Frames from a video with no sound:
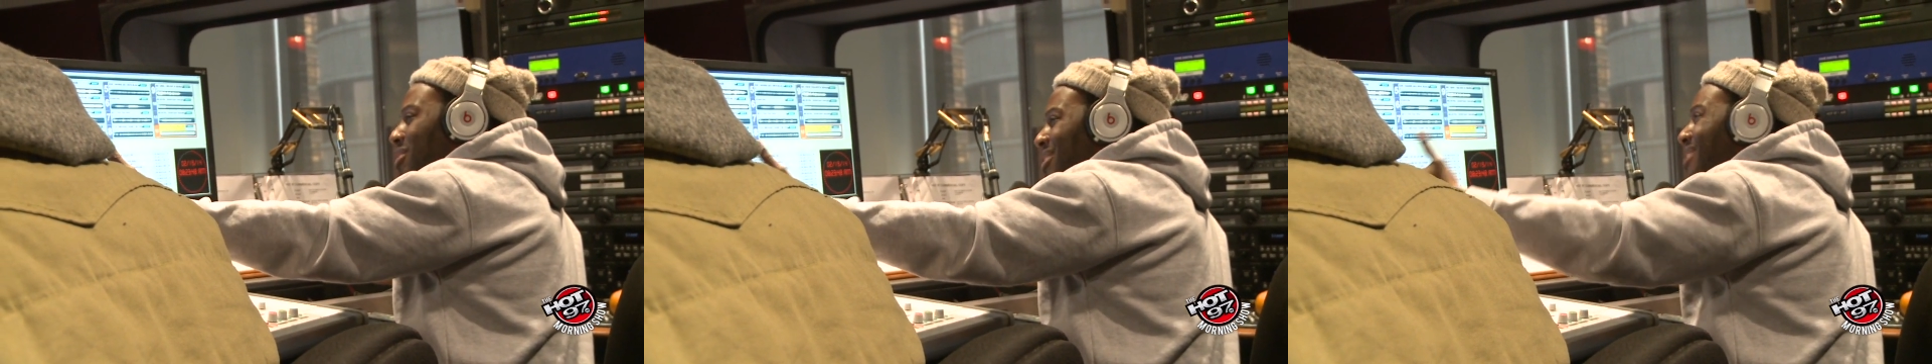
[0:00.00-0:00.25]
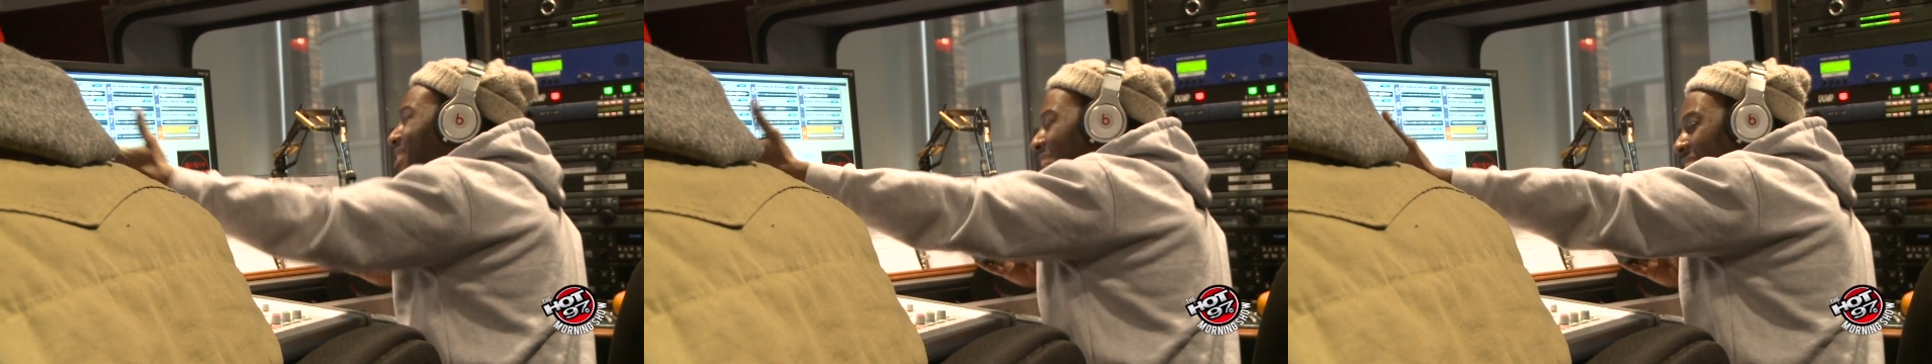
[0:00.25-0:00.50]

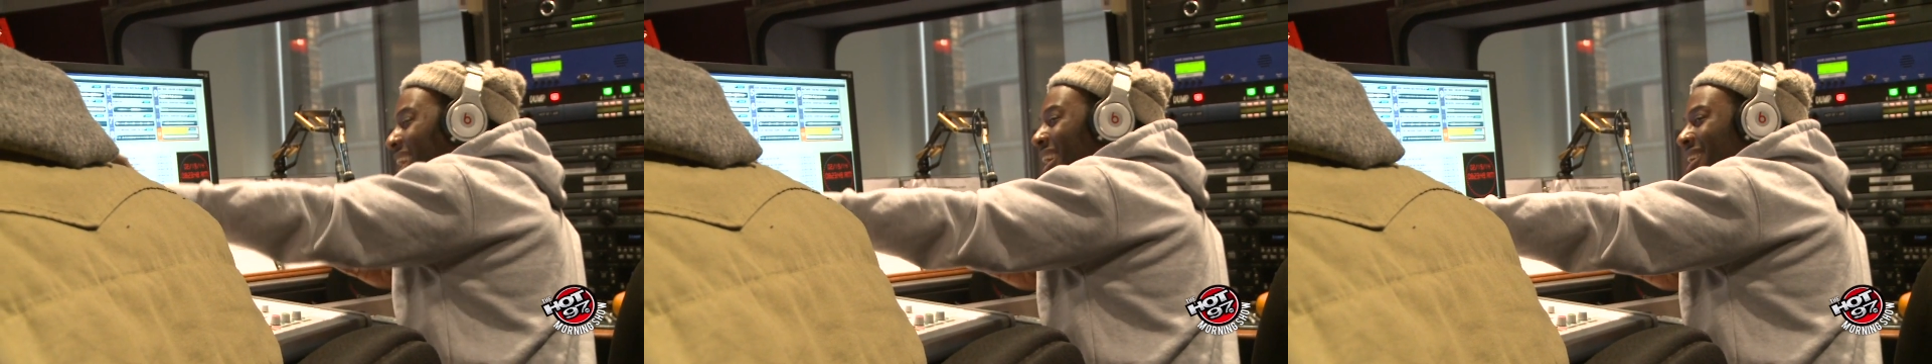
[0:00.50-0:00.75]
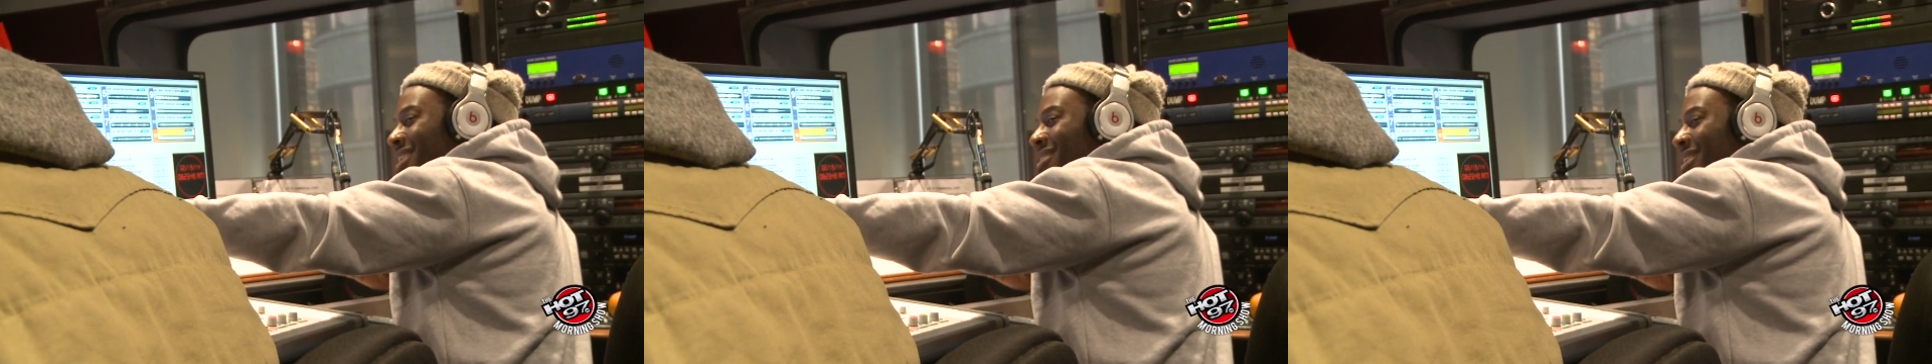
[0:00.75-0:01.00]
was
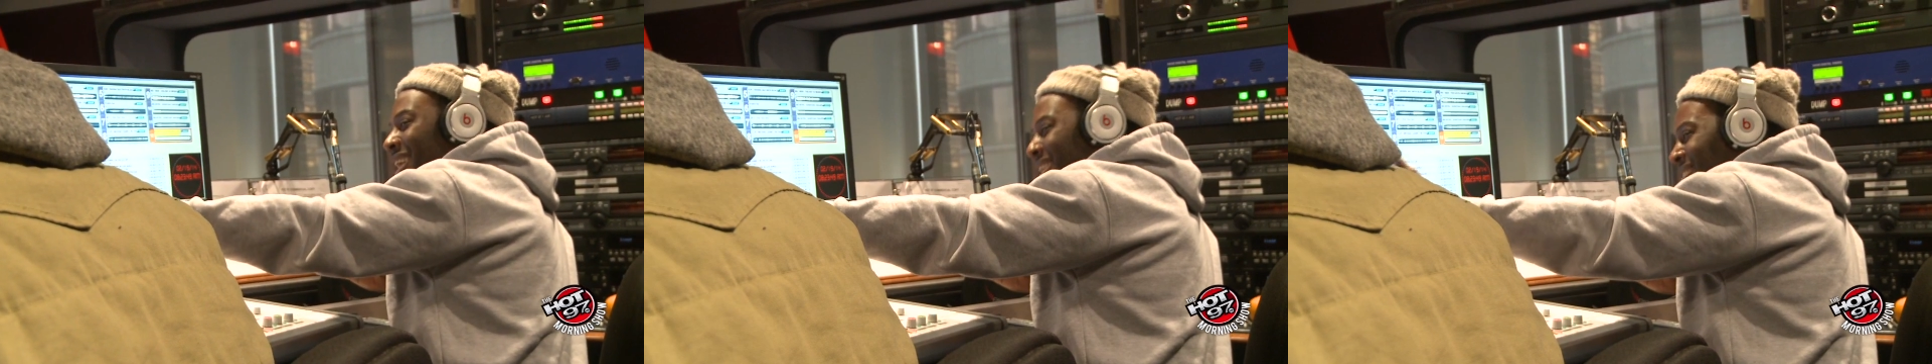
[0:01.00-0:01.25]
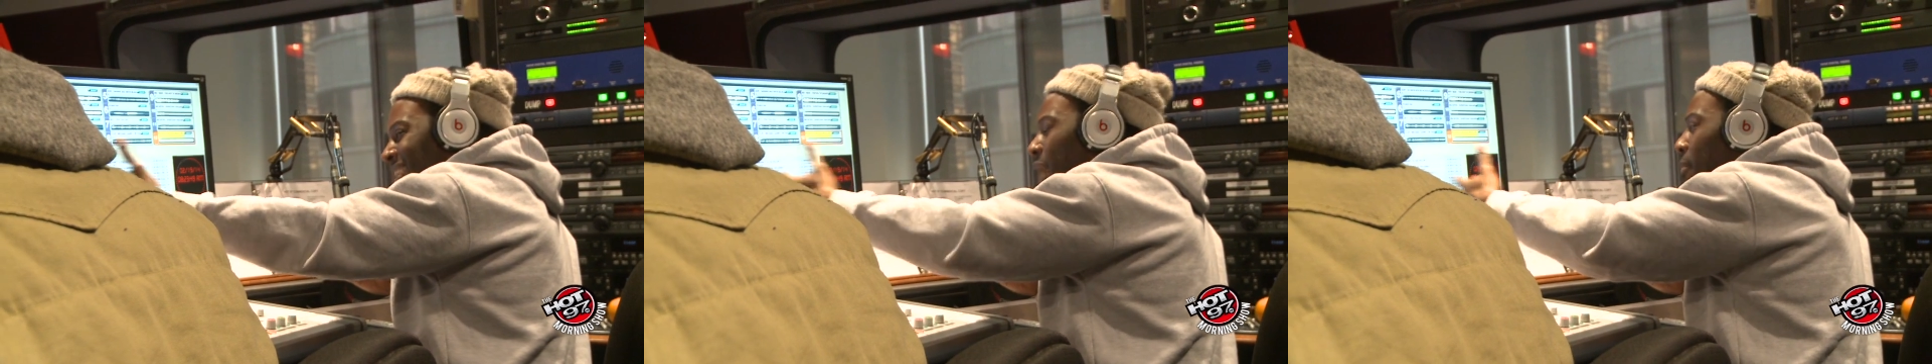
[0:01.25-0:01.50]
attacking and
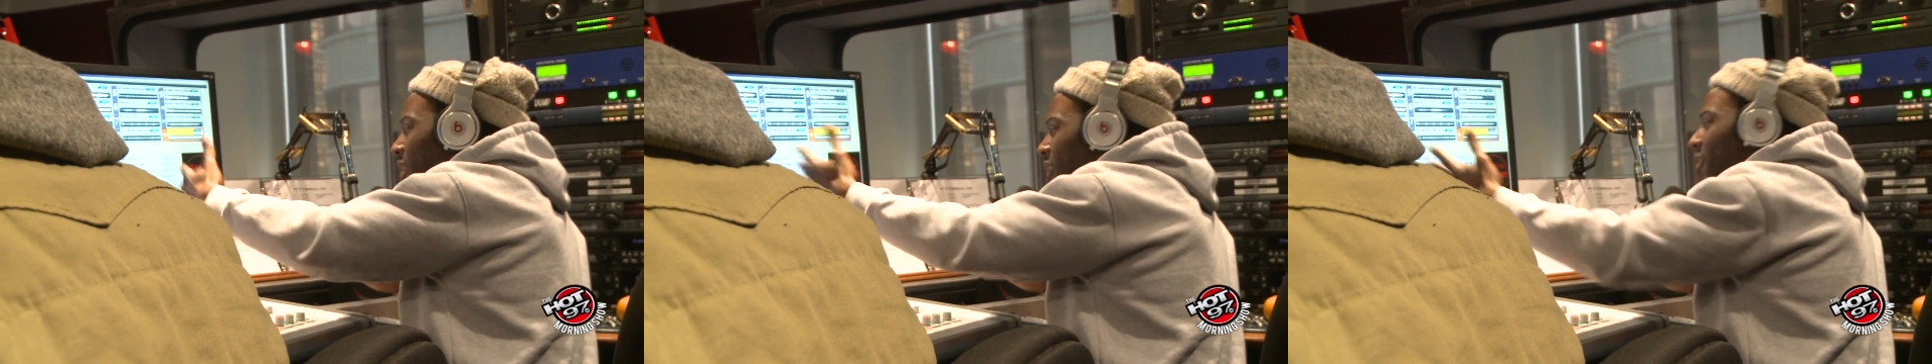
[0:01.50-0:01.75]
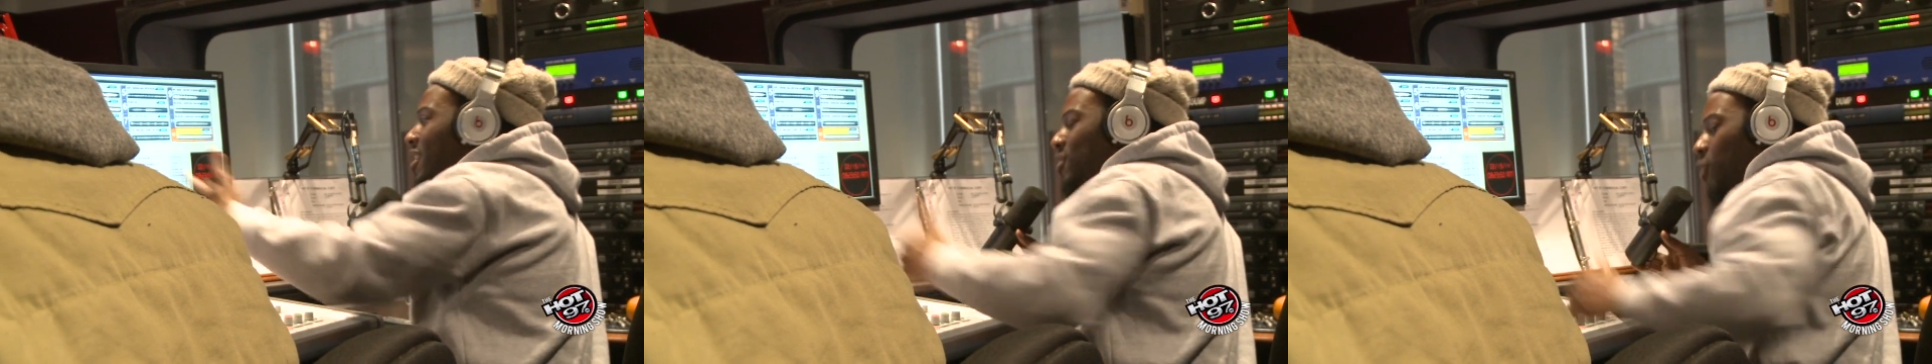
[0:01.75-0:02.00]
is now
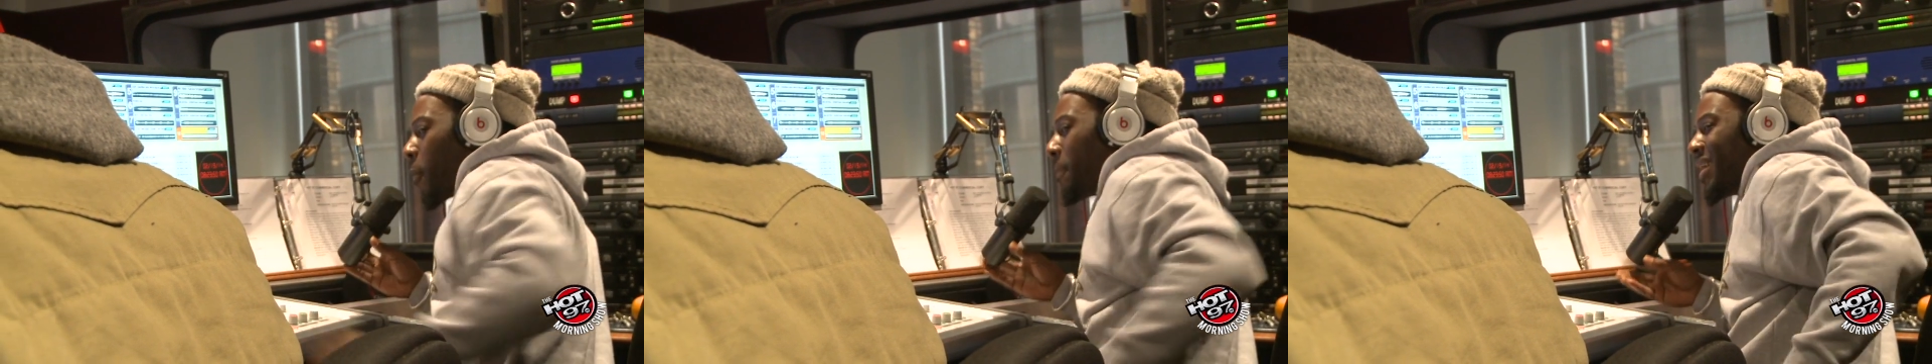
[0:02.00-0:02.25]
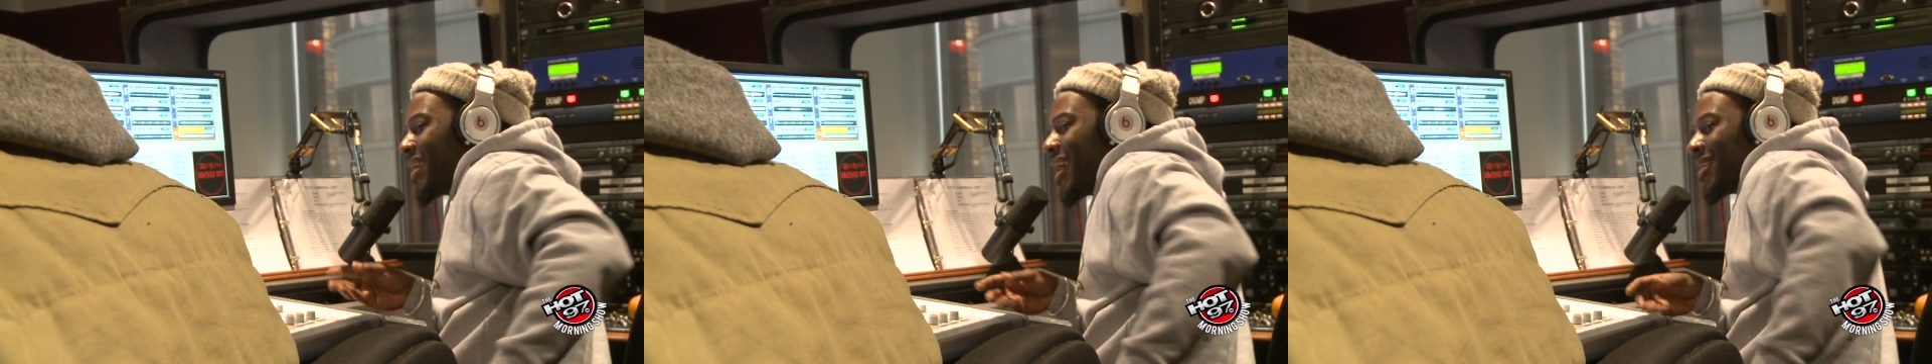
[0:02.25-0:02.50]
believing his own
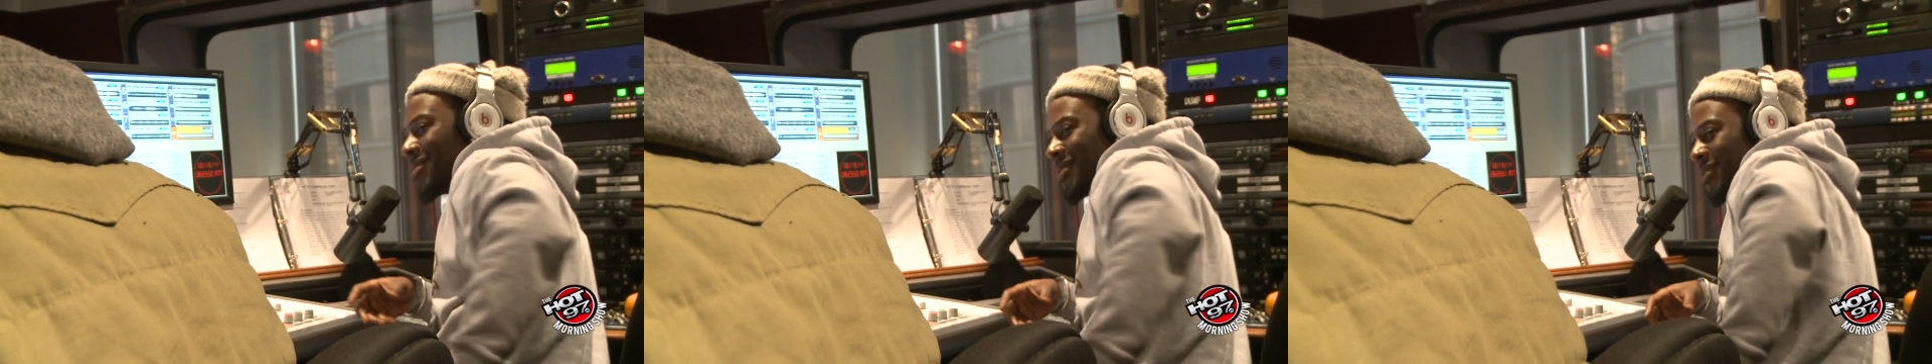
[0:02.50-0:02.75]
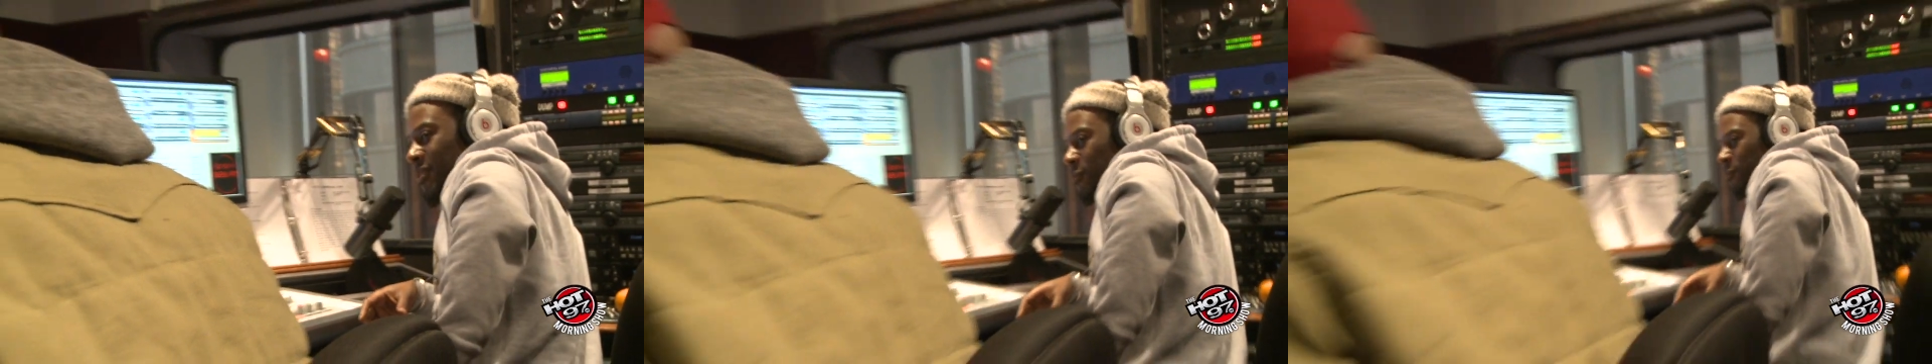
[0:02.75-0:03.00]
BS.